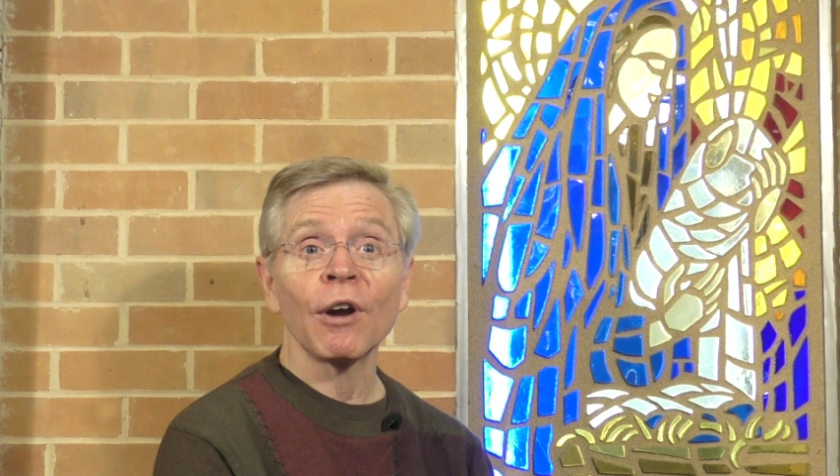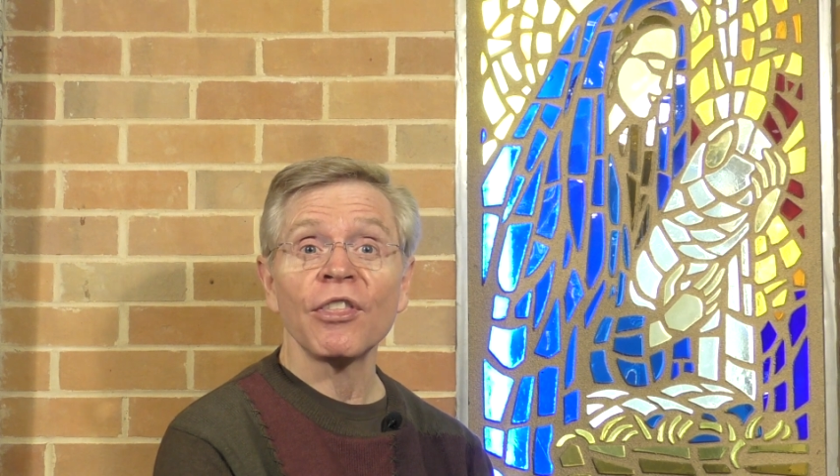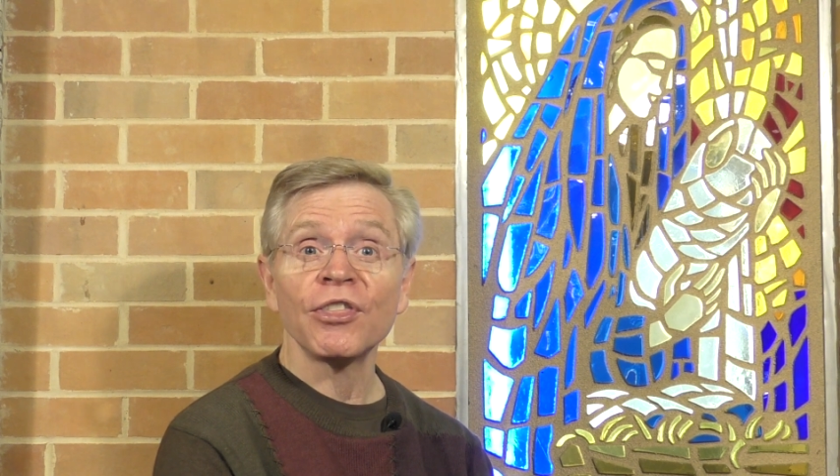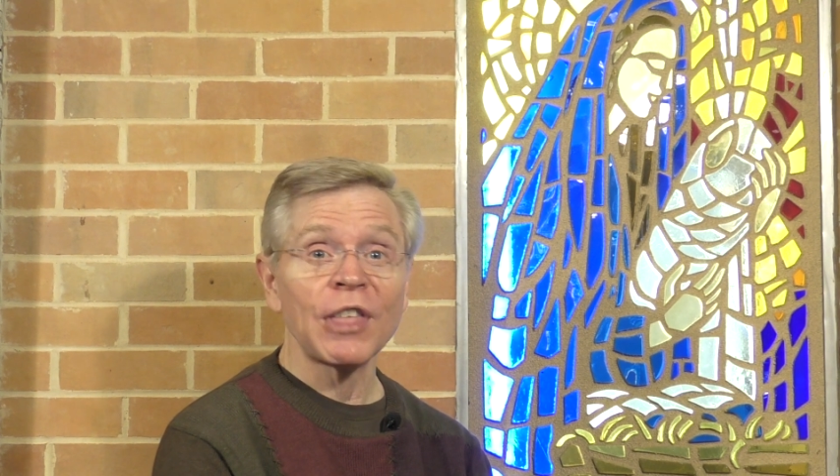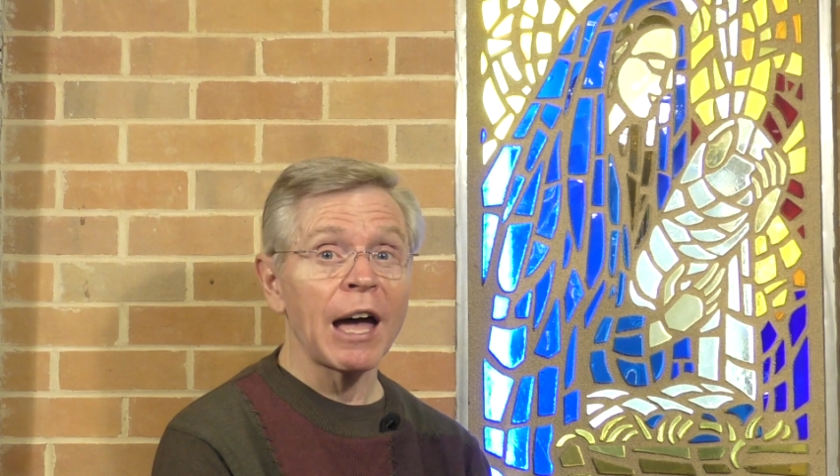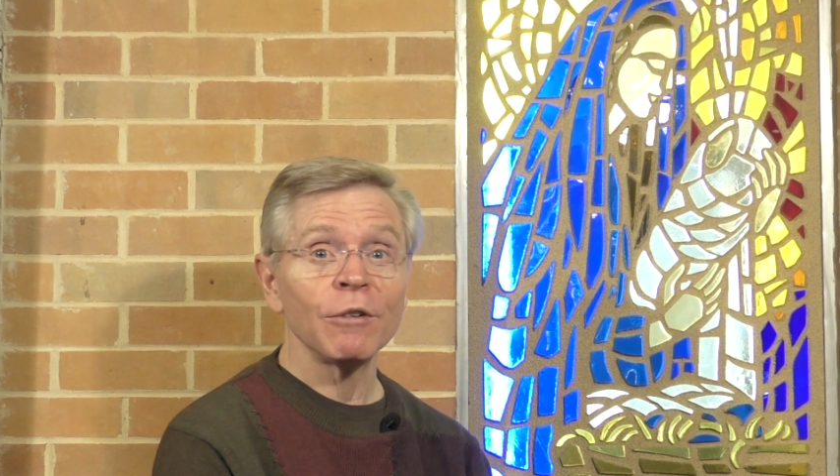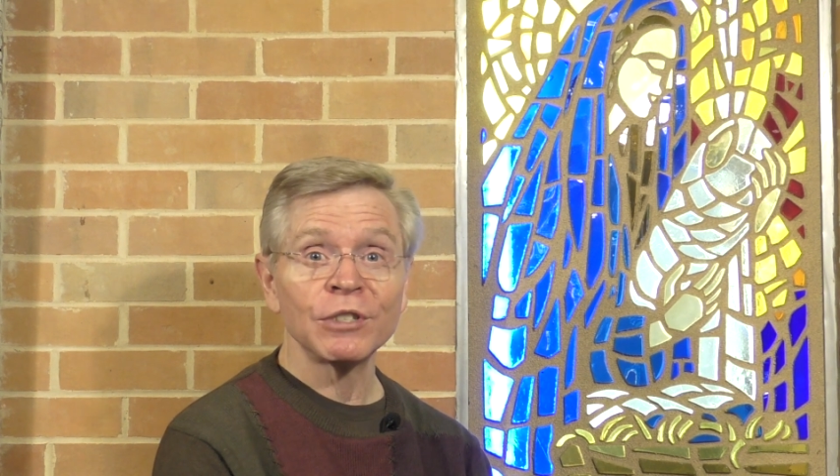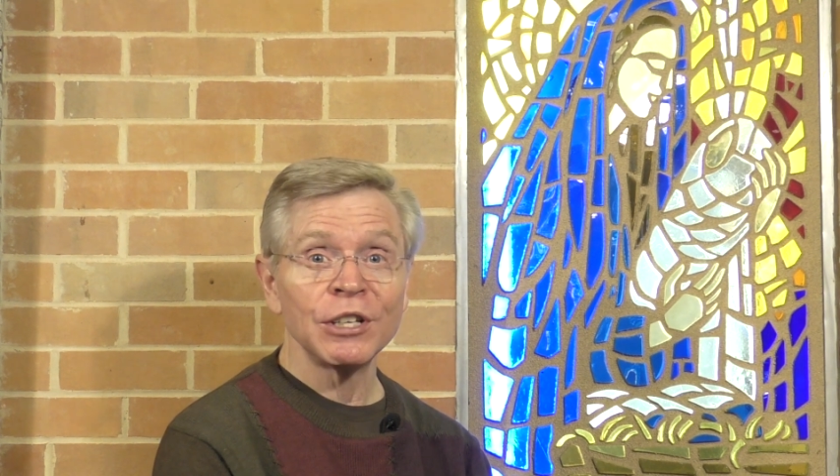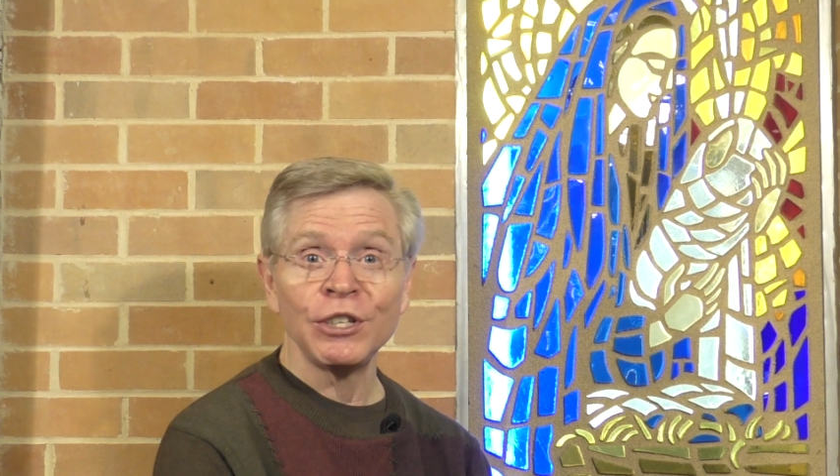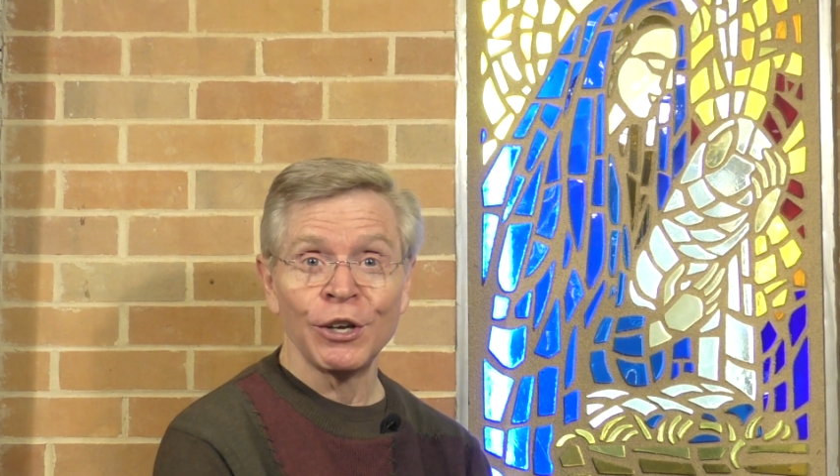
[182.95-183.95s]

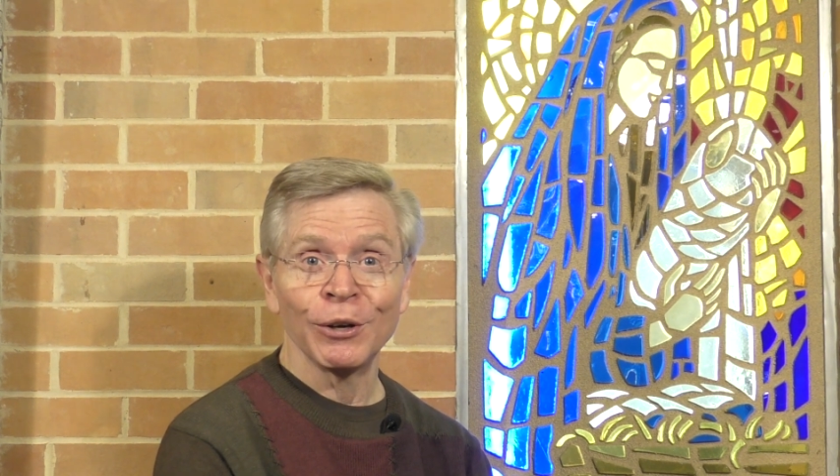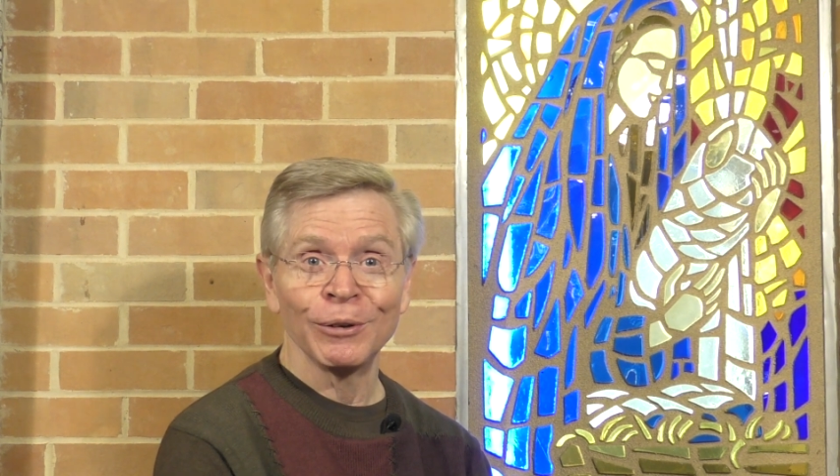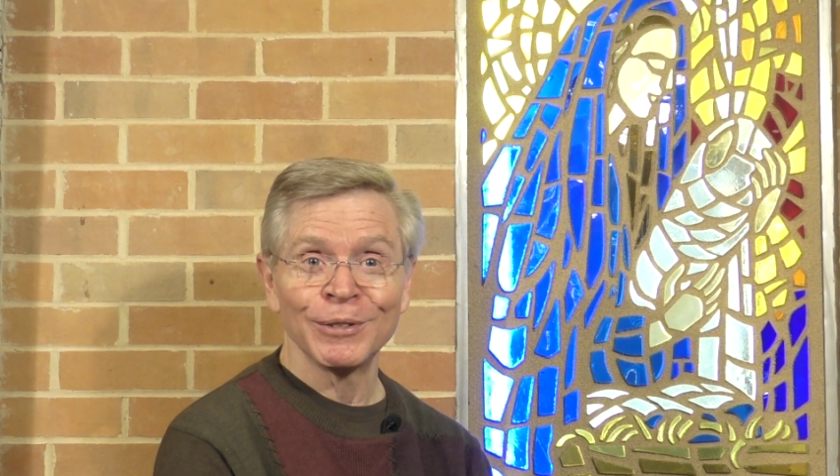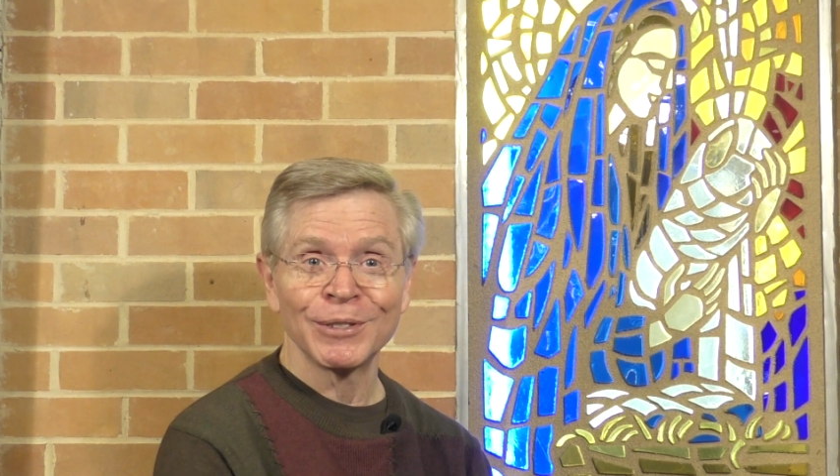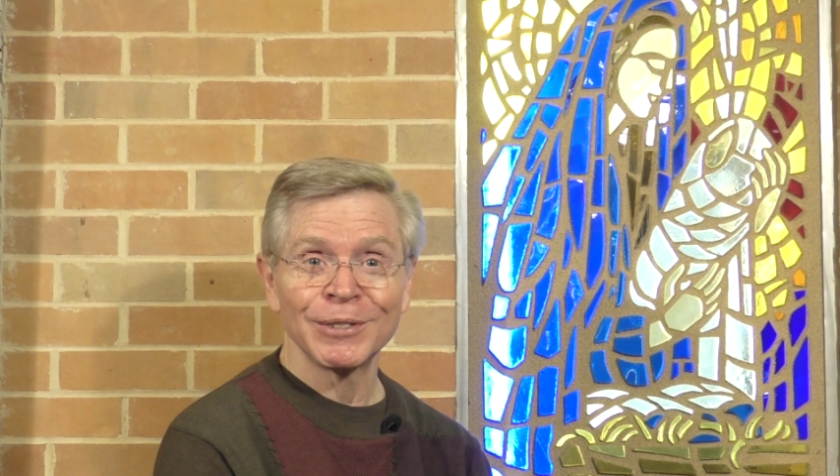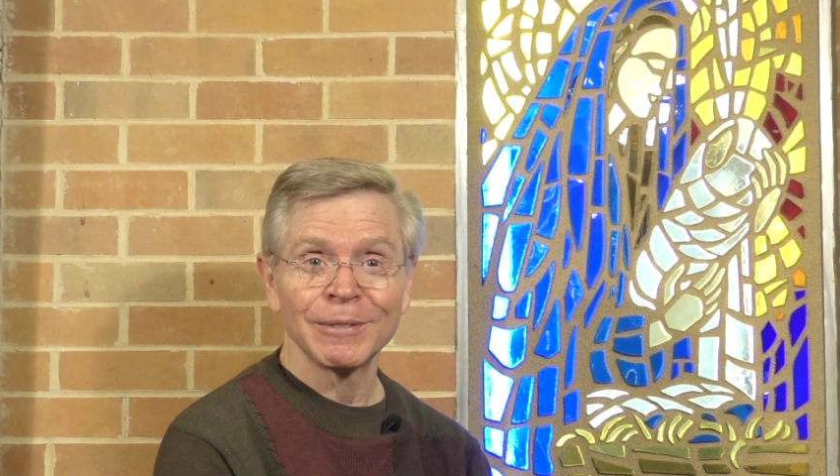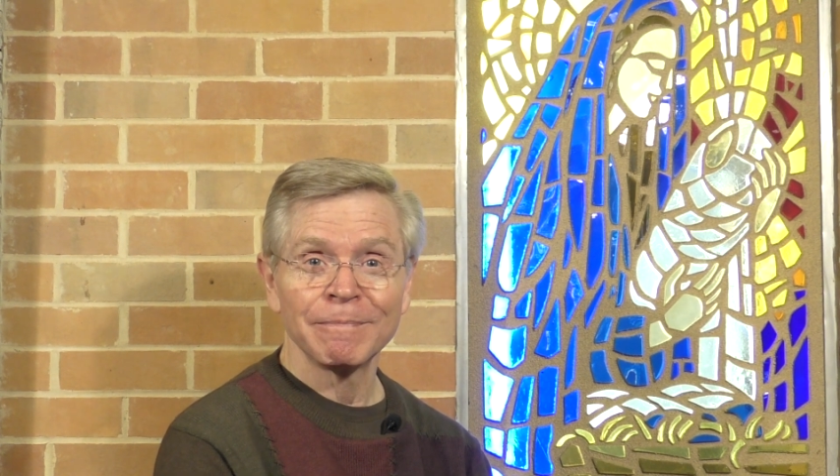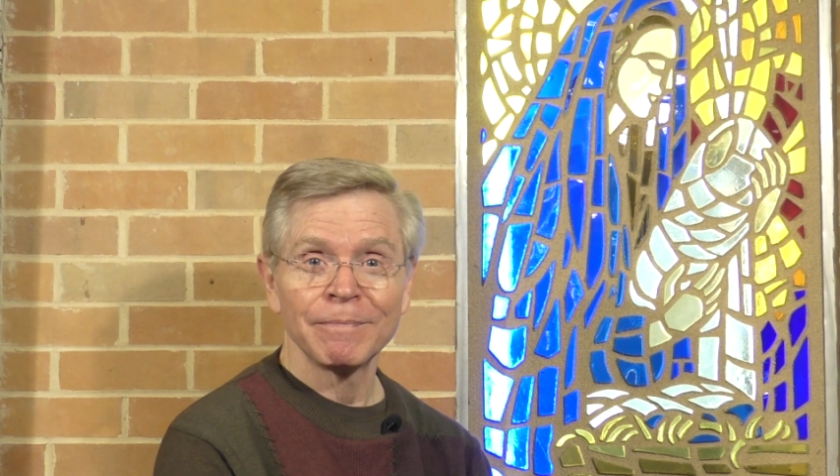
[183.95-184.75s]
1,000 years.